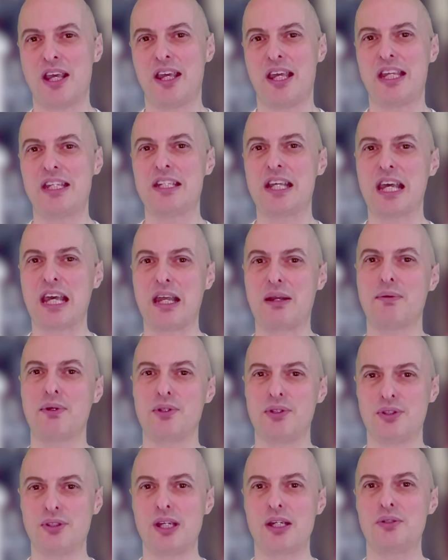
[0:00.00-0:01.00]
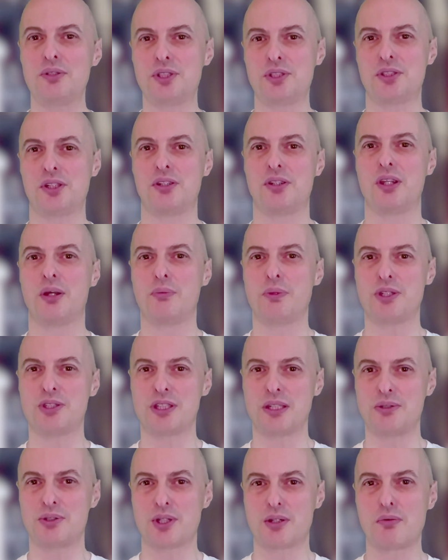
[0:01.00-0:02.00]
inherent notion that we
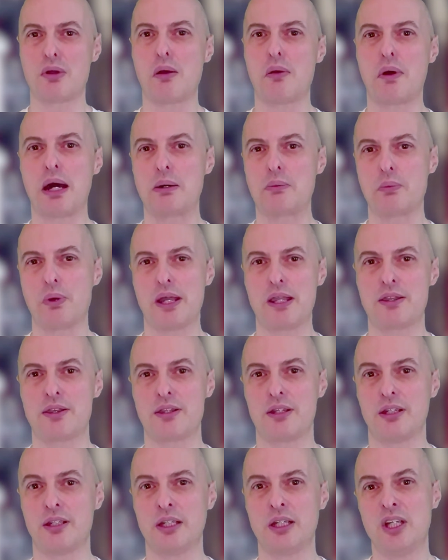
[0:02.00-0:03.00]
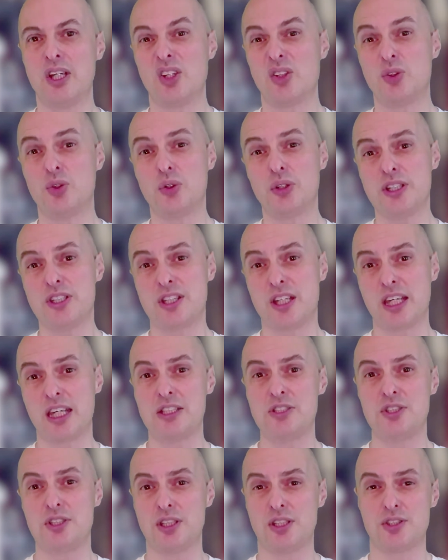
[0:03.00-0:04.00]
seem to grow up with that noisy
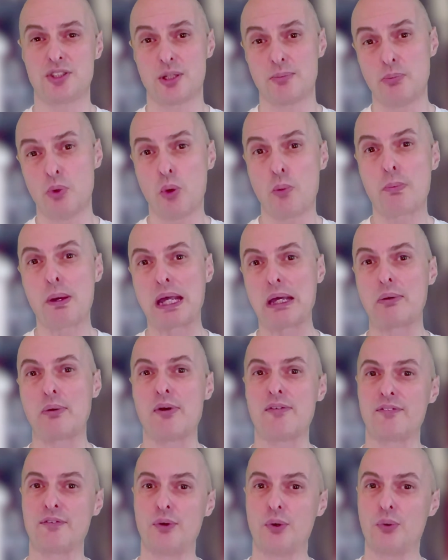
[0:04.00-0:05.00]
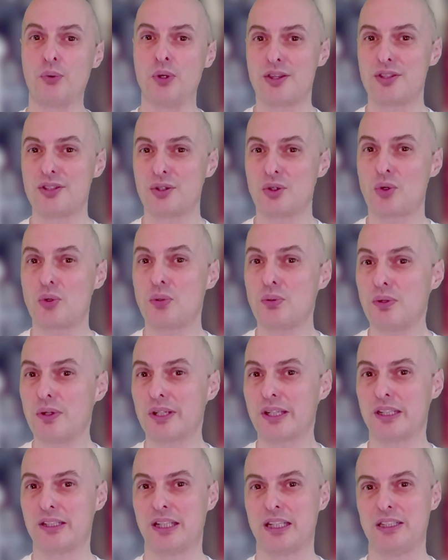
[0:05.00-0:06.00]
engines are more powerful powerful than quiet